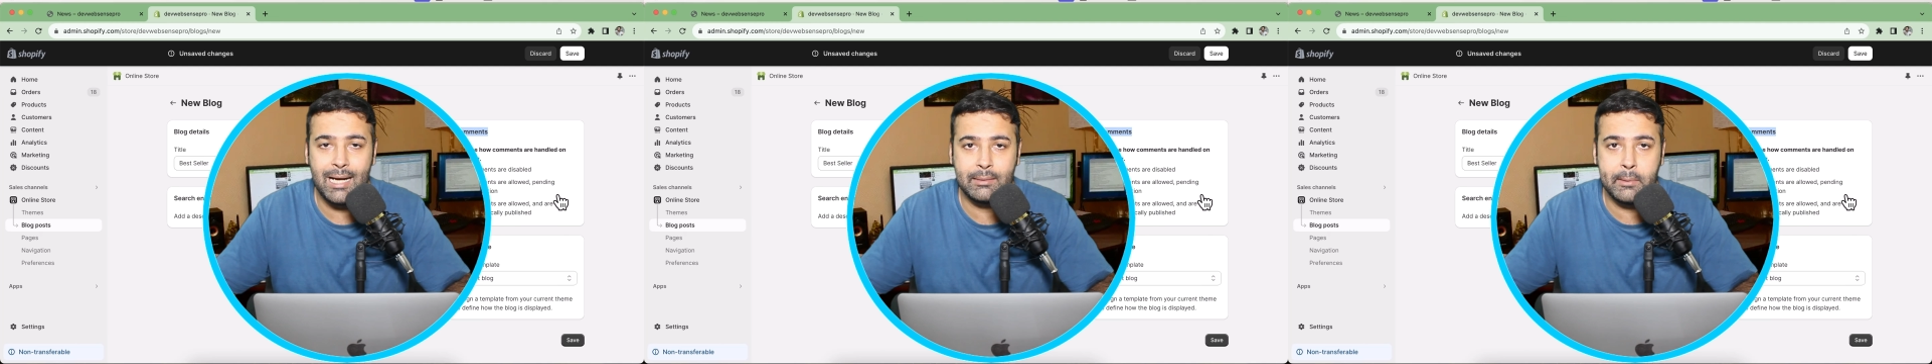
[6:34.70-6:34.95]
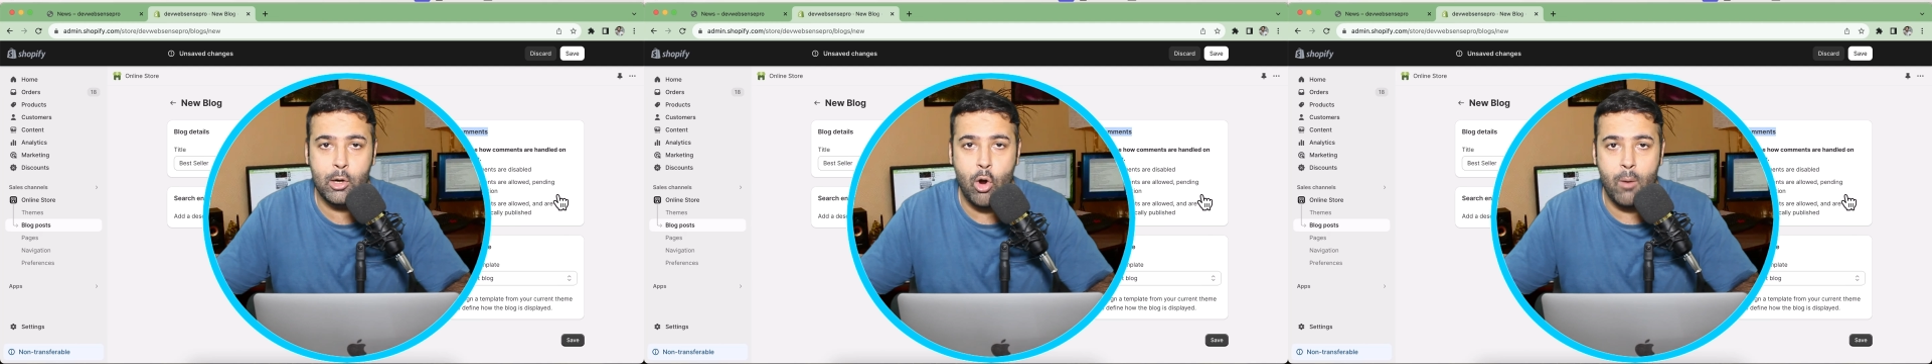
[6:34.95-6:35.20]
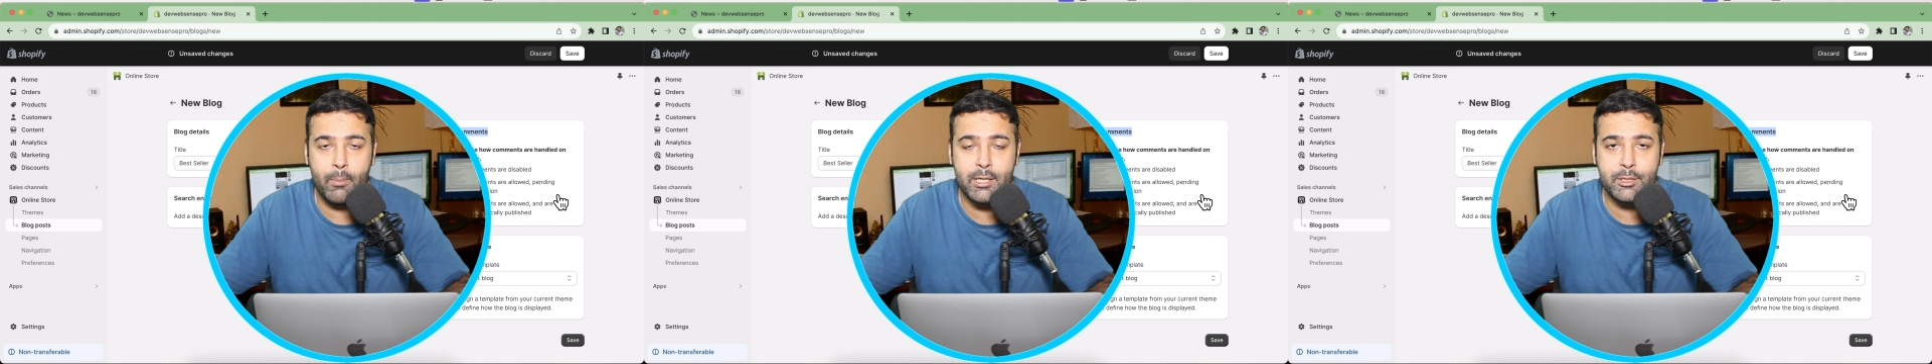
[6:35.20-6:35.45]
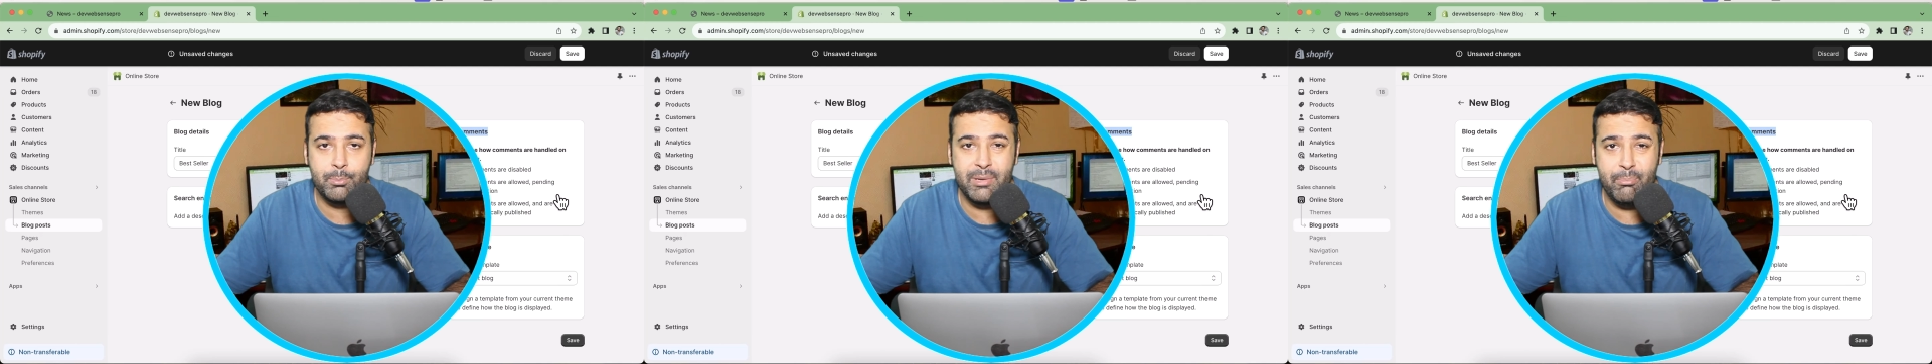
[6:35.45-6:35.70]
let the
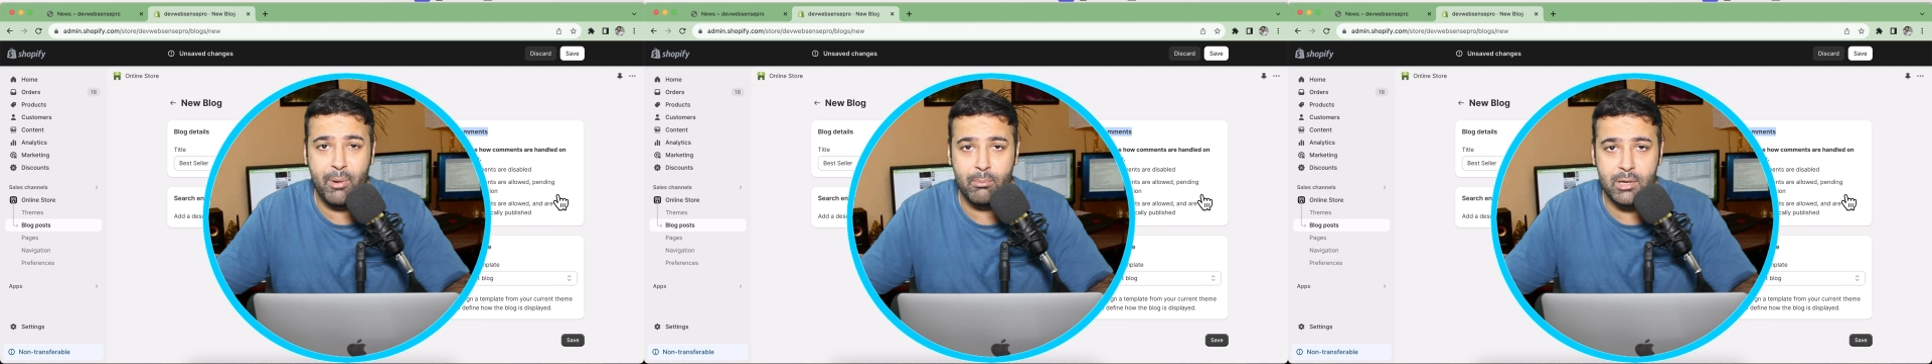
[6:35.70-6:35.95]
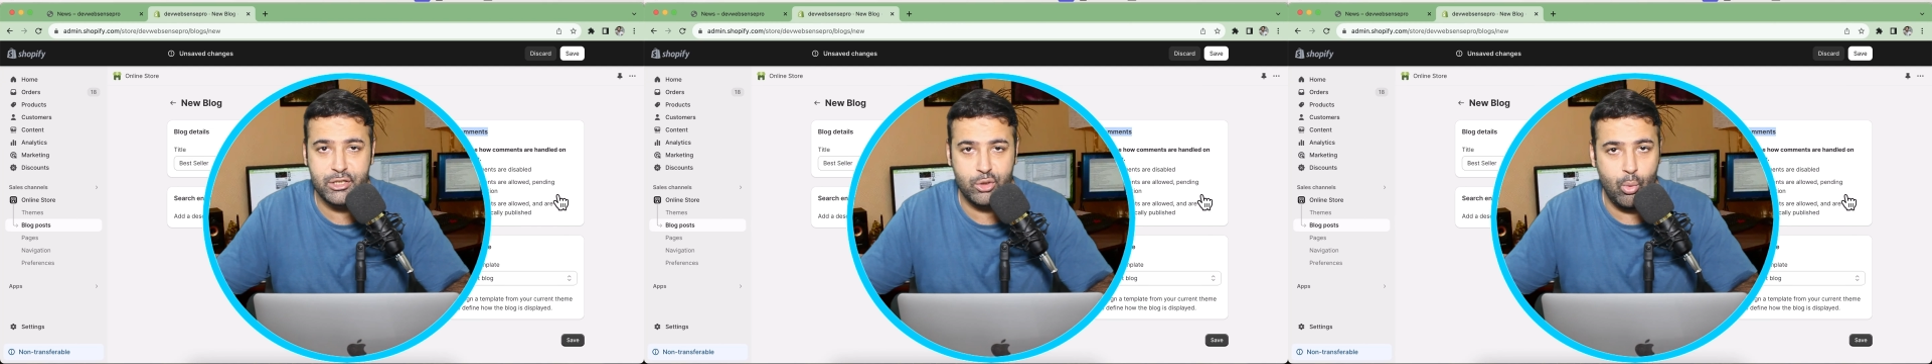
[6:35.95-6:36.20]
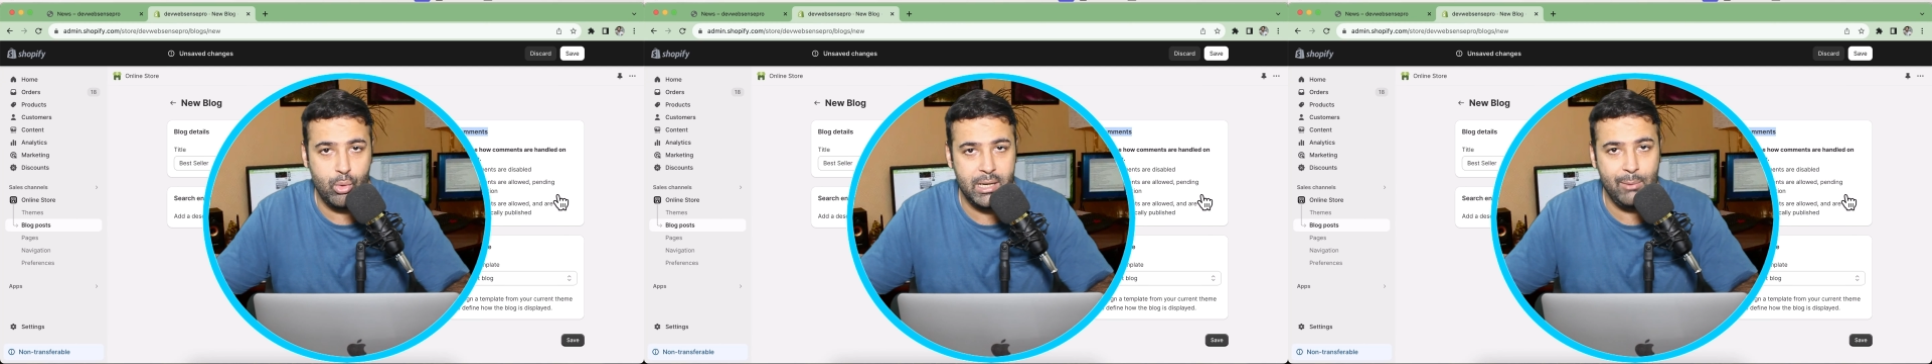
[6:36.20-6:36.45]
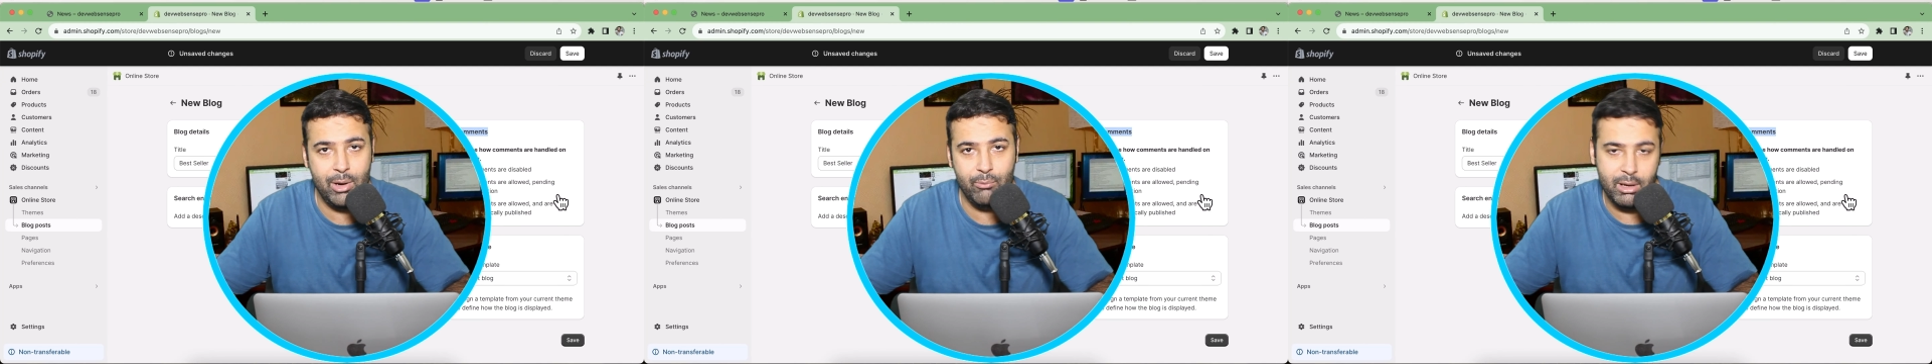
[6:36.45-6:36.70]
comments be published
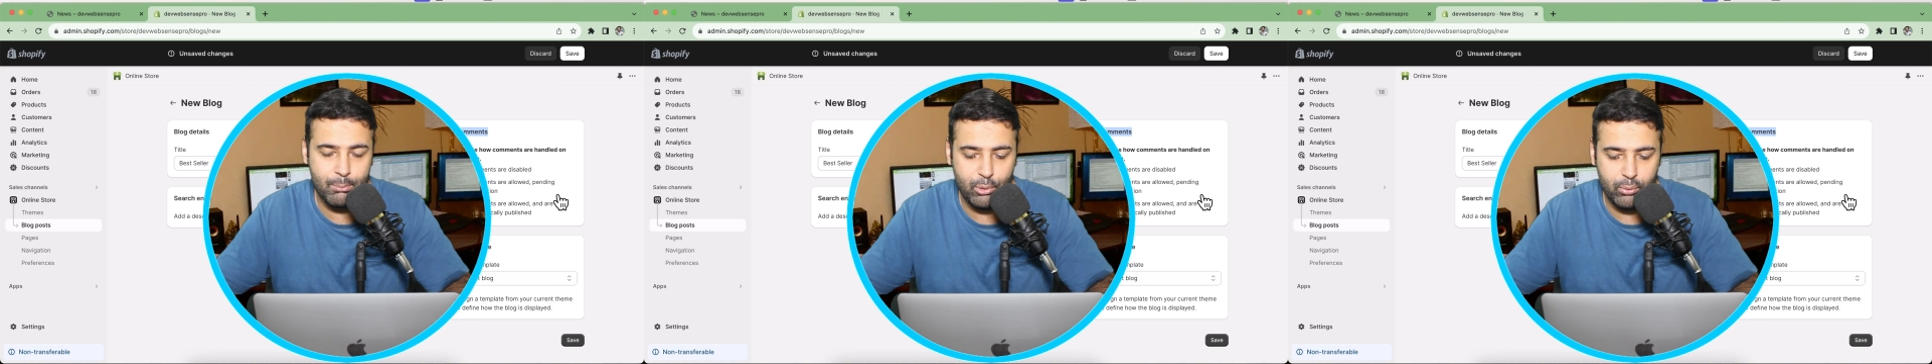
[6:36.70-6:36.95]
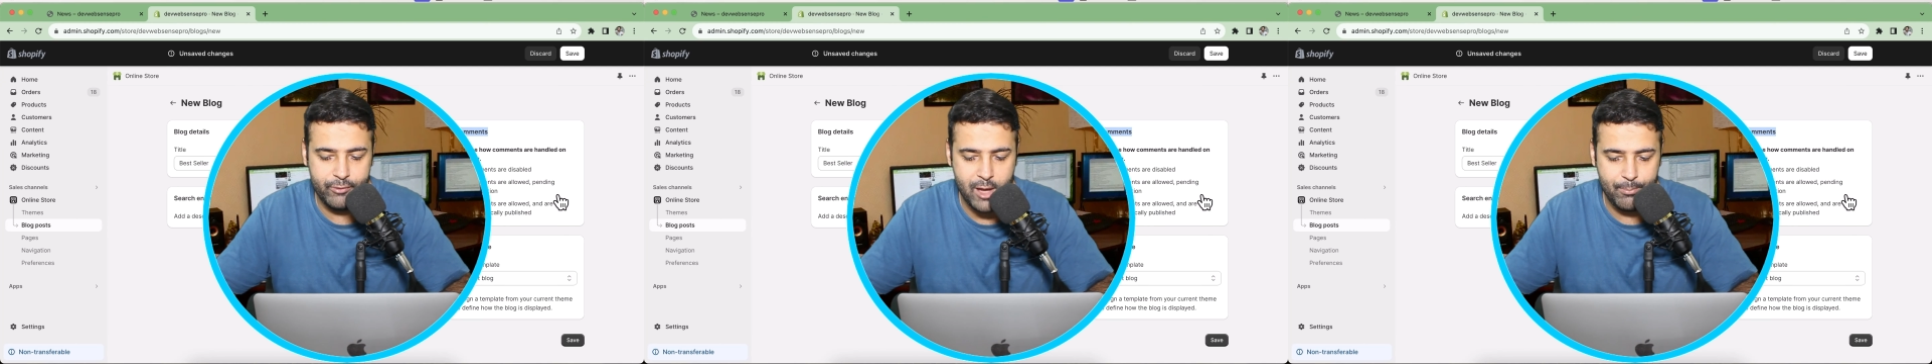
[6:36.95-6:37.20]
only when we approve